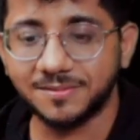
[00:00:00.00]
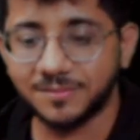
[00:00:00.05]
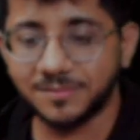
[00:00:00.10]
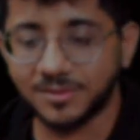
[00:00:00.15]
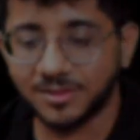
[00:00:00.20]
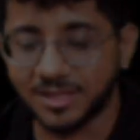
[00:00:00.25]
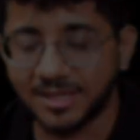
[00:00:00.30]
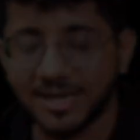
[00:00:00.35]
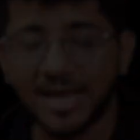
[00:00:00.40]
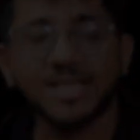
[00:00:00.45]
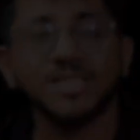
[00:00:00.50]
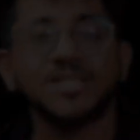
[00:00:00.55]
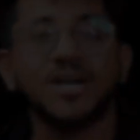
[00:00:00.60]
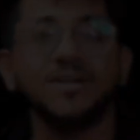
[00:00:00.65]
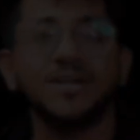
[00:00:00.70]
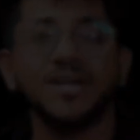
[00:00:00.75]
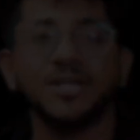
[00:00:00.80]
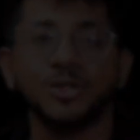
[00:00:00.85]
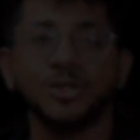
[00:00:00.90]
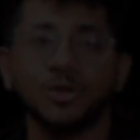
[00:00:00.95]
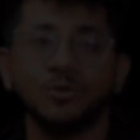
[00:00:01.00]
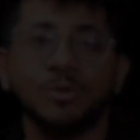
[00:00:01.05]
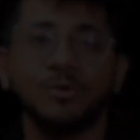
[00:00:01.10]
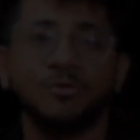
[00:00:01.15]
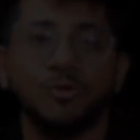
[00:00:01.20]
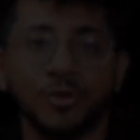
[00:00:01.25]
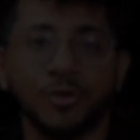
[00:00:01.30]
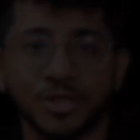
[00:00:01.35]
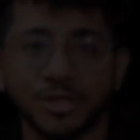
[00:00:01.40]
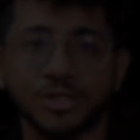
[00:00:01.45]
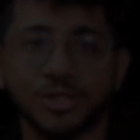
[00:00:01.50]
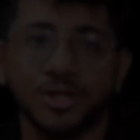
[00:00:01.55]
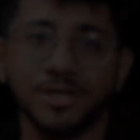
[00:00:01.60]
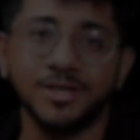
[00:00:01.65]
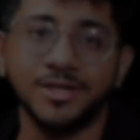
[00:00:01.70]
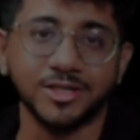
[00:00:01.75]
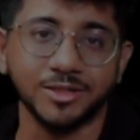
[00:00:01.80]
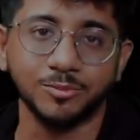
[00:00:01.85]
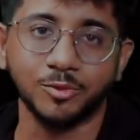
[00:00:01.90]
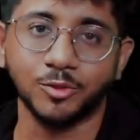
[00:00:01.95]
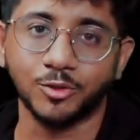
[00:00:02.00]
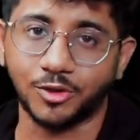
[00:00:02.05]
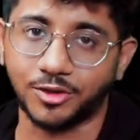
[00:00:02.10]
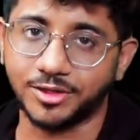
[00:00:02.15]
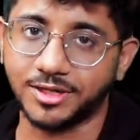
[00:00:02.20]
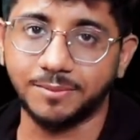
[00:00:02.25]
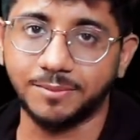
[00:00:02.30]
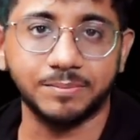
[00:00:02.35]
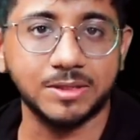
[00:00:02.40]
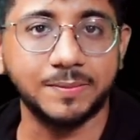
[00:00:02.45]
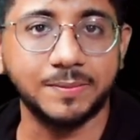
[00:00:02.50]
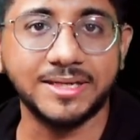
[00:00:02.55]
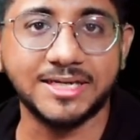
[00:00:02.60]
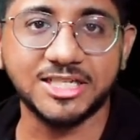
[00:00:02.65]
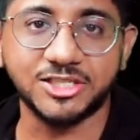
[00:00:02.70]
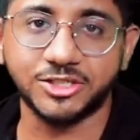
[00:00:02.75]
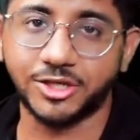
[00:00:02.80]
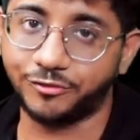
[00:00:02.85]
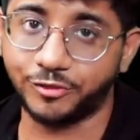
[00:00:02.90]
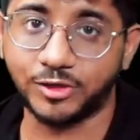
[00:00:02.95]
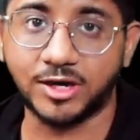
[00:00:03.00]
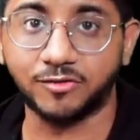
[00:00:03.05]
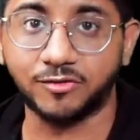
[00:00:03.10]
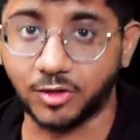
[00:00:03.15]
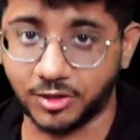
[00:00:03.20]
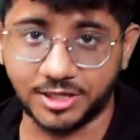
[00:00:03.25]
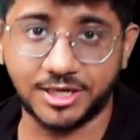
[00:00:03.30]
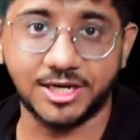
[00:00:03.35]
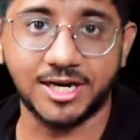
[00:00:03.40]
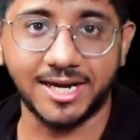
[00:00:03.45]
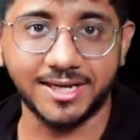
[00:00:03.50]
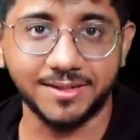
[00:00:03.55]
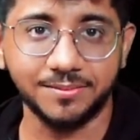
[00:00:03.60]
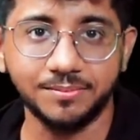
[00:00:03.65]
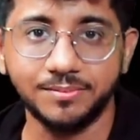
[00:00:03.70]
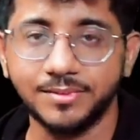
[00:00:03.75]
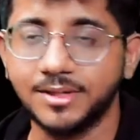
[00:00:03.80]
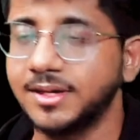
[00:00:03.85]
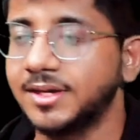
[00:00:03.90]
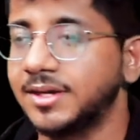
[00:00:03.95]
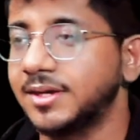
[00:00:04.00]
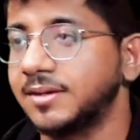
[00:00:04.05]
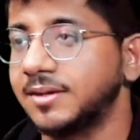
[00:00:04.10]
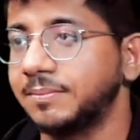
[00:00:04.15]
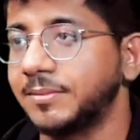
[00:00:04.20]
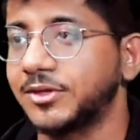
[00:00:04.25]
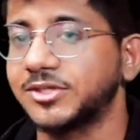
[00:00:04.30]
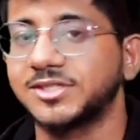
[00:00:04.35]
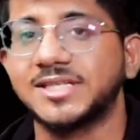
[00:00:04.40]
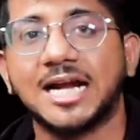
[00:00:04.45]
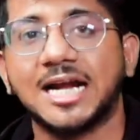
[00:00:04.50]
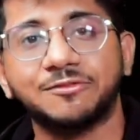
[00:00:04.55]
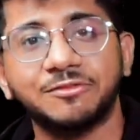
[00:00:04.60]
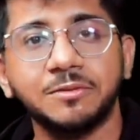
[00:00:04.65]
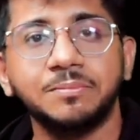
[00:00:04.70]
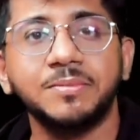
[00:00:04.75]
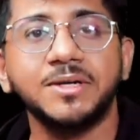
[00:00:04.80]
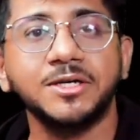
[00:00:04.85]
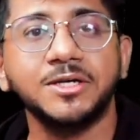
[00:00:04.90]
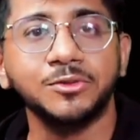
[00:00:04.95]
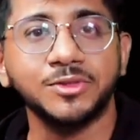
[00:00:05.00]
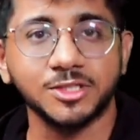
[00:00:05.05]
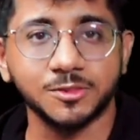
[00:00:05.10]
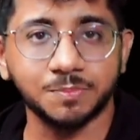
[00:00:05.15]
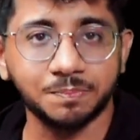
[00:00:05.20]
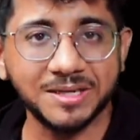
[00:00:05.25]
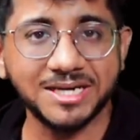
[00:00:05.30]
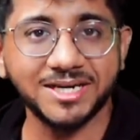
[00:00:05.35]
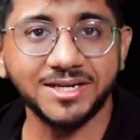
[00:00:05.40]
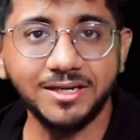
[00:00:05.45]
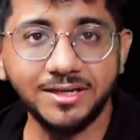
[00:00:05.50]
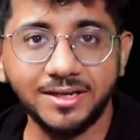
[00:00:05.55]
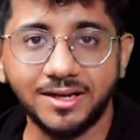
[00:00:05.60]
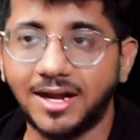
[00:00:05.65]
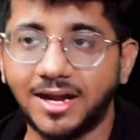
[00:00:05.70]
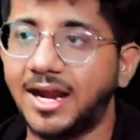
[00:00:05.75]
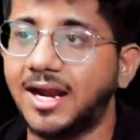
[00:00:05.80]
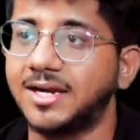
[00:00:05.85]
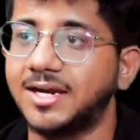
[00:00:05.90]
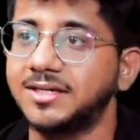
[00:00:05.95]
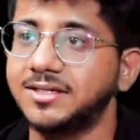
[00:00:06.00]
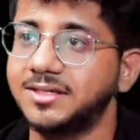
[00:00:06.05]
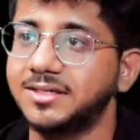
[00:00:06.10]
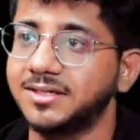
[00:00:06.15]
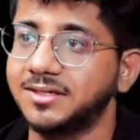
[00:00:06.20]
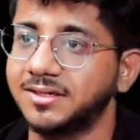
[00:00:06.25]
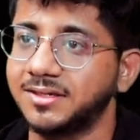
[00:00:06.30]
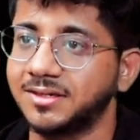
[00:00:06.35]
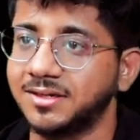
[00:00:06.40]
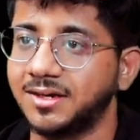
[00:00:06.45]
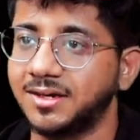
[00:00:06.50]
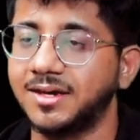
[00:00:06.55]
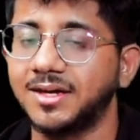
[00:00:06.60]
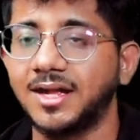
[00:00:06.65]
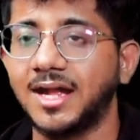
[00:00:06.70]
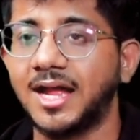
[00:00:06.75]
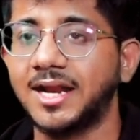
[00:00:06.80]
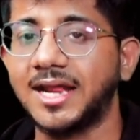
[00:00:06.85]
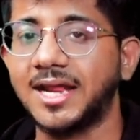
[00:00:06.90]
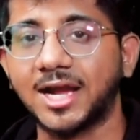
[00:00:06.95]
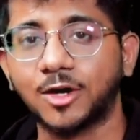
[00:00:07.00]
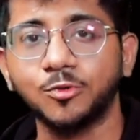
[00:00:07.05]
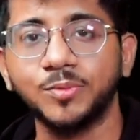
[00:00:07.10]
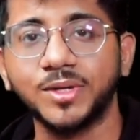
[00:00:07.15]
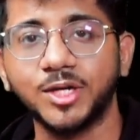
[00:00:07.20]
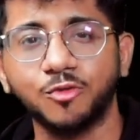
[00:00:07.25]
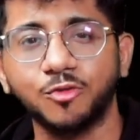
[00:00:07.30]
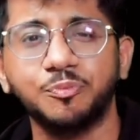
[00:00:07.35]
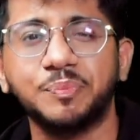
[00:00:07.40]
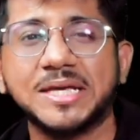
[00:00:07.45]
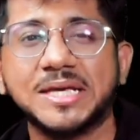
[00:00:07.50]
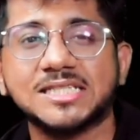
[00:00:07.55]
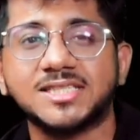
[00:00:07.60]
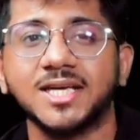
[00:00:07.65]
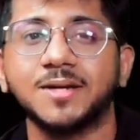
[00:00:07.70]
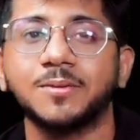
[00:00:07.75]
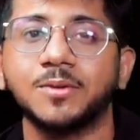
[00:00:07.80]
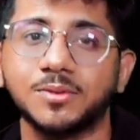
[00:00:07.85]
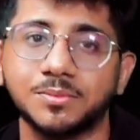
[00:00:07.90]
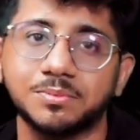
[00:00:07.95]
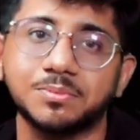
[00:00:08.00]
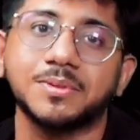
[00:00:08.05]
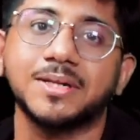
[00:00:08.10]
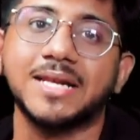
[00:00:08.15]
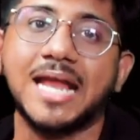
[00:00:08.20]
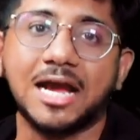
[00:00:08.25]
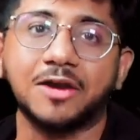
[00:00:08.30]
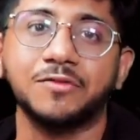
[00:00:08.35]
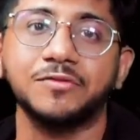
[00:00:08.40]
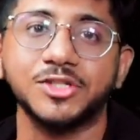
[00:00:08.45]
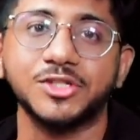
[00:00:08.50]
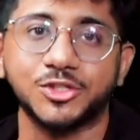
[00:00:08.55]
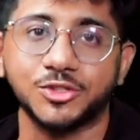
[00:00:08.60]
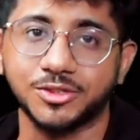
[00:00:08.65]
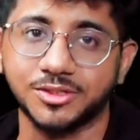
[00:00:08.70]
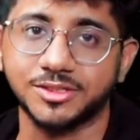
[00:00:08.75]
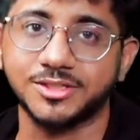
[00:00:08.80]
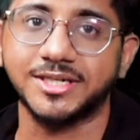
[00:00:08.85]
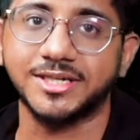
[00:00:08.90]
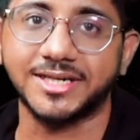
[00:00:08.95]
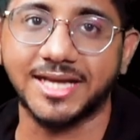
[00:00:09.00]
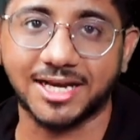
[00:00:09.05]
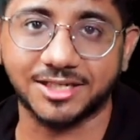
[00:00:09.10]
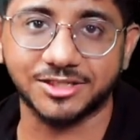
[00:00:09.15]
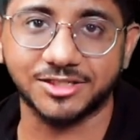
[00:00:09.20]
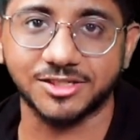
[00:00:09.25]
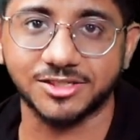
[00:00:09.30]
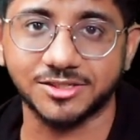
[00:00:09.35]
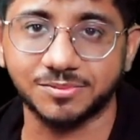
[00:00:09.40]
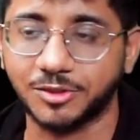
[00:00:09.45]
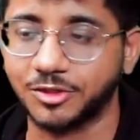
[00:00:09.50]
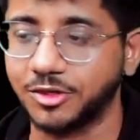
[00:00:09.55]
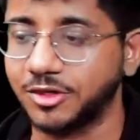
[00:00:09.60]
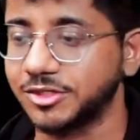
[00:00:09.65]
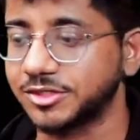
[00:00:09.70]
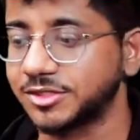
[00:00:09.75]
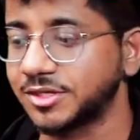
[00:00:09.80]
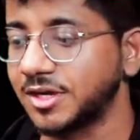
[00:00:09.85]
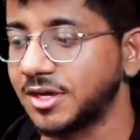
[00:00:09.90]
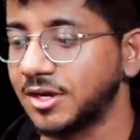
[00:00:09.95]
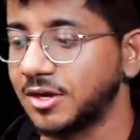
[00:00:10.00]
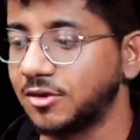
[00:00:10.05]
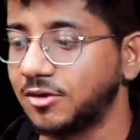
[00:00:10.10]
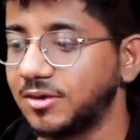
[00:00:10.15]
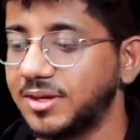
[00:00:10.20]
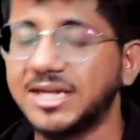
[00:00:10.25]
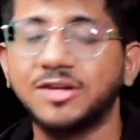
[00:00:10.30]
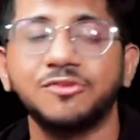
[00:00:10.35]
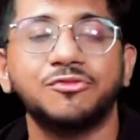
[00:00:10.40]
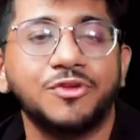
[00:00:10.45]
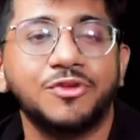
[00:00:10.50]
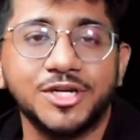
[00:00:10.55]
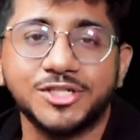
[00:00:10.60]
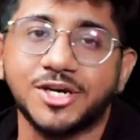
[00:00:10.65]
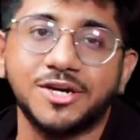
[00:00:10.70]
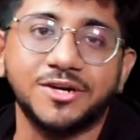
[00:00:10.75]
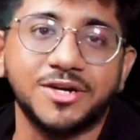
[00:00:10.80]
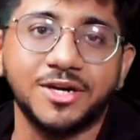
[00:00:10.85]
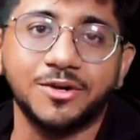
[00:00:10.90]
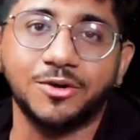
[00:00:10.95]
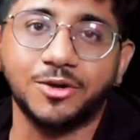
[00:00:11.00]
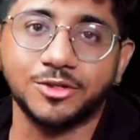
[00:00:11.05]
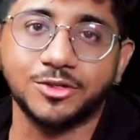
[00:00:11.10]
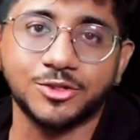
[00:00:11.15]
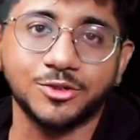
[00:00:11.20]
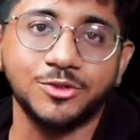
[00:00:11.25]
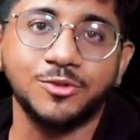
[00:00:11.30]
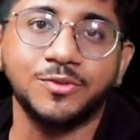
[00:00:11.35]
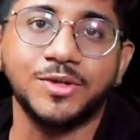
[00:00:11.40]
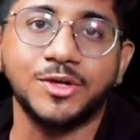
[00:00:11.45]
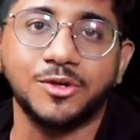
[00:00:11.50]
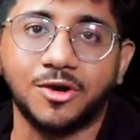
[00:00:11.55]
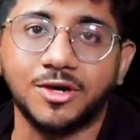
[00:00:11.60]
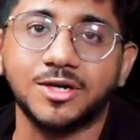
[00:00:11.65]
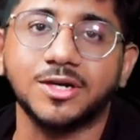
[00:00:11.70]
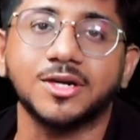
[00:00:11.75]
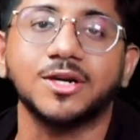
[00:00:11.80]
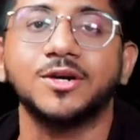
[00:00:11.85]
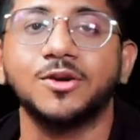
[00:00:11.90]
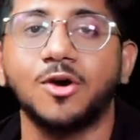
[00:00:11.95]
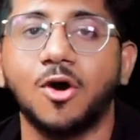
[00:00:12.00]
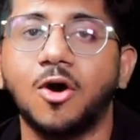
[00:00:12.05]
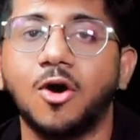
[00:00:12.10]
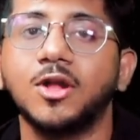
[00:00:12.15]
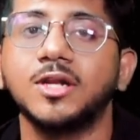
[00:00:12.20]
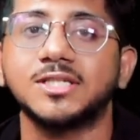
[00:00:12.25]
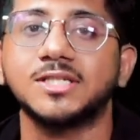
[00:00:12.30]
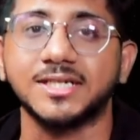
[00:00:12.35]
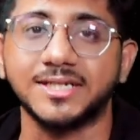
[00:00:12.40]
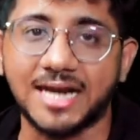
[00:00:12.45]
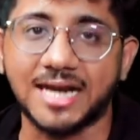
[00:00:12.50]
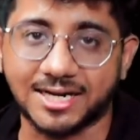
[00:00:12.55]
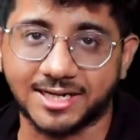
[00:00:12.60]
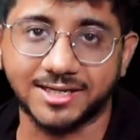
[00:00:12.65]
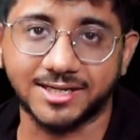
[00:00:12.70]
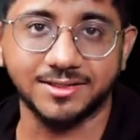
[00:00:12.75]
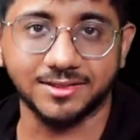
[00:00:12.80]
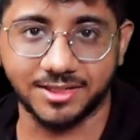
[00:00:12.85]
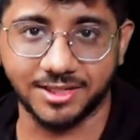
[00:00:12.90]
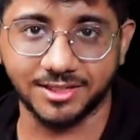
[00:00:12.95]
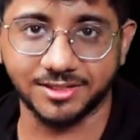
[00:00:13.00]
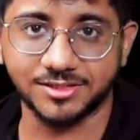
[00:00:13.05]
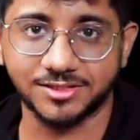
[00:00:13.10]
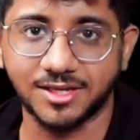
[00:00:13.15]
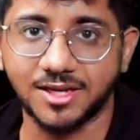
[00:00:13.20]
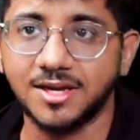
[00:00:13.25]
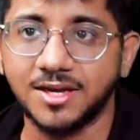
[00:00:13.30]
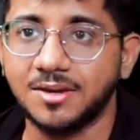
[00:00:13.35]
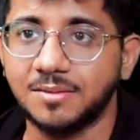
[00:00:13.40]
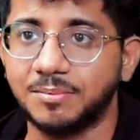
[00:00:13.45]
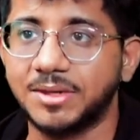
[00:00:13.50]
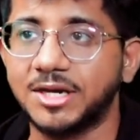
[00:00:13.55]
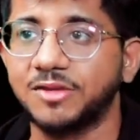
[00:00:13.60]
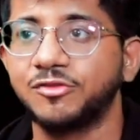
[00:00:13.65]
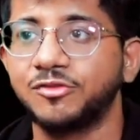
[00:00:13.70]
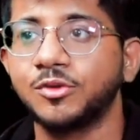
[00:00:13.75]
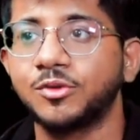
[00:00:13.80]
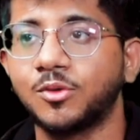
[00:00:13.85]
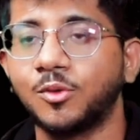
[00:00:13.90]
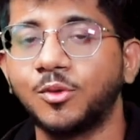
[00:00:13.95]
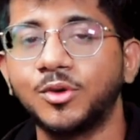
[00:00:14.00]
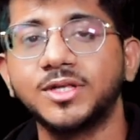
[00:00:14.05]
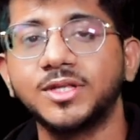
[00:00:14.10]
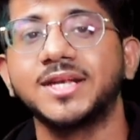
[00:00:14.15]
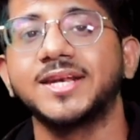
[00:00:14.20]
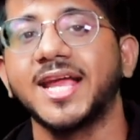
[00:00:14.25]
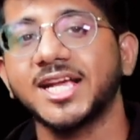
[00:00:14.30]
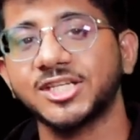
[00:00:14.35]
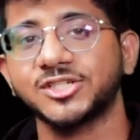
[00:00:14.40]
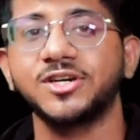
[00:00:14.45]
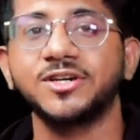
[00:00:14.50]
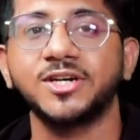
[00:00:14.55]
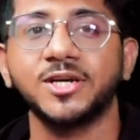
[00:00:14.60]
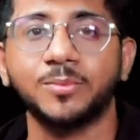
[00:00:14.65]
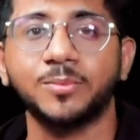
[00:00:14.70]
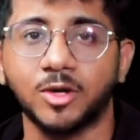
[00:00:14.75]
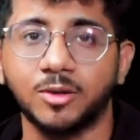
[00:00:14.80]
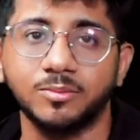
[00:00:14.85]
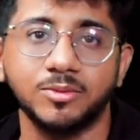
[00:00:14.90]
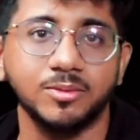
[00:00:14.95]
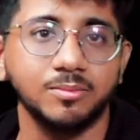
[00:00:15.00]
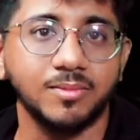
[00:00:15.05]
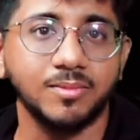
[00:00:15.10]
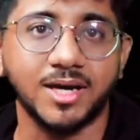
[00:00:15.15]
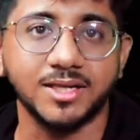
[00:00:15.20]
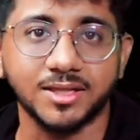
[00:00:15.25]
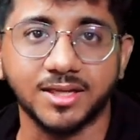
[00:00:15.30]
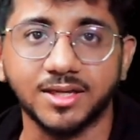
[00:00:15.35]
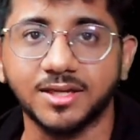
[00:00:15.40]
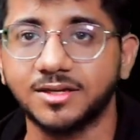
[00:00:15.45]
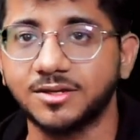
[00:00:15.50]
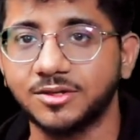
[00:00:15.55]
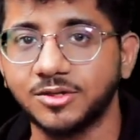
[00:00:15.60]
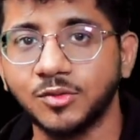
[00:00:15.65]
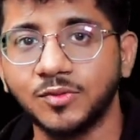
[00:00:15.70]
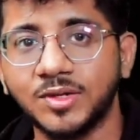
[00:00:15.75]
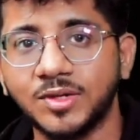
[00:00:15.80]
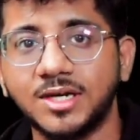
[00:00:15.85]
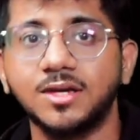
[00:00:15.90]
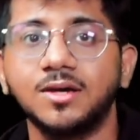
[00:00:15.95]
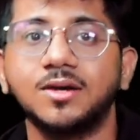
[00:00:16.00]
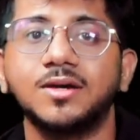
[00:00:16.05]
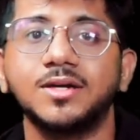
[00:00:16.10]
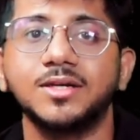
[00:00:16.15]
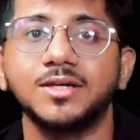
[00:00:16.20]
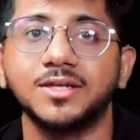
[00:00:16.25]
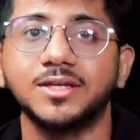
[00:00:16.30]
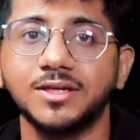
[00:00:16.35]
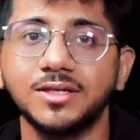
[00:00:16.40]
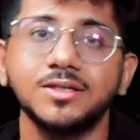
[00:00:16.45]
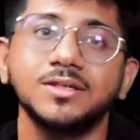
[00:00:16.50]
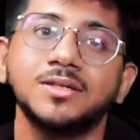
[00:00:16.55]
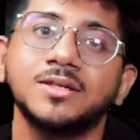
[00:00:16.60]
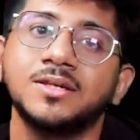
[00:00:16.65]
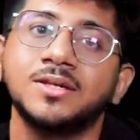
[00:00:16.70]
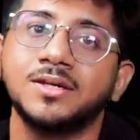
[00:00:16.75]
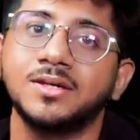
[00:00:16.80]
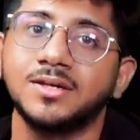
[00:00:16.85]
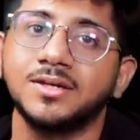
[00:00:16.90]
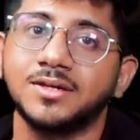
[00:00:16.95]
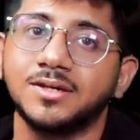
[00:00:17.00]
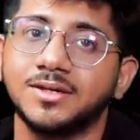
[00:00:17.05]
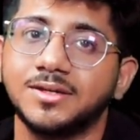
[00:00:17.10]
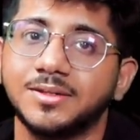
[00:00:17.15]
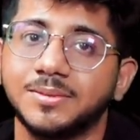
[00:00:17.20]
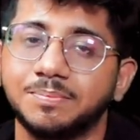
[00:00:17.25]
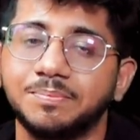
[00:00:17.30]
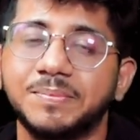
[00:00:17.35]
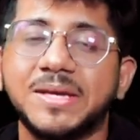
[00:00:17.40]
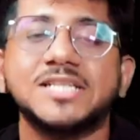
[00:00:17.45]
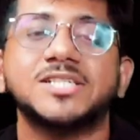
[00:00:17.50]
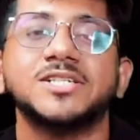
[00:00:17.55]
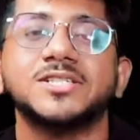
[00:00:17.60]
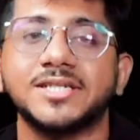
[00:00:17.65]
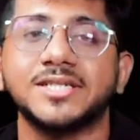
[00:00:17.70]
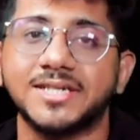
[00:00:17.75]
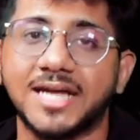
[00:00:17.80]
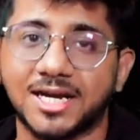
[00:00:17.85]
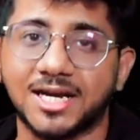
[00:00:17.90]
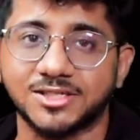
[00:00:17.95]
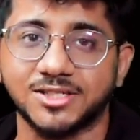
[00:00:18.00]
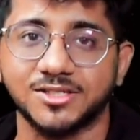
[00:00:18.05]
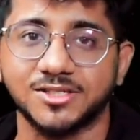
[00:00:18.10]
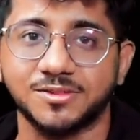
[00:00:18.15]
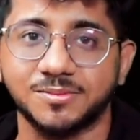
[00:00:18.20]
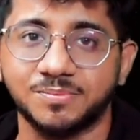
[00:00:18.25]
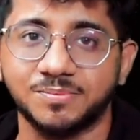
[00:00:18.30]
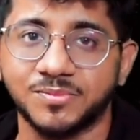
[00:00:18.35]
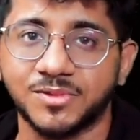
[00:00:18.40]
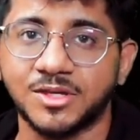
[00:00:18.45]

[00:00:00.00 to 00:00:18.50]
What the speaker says: the next 100 should be focused a little more on implementation if you have got time, because that will build you the speed and an acumen of basic language syntaxes, because in first 100 also, you will not learn all syntactical things. But if you code the next 100 problem, I think you will learn the major syntaxes.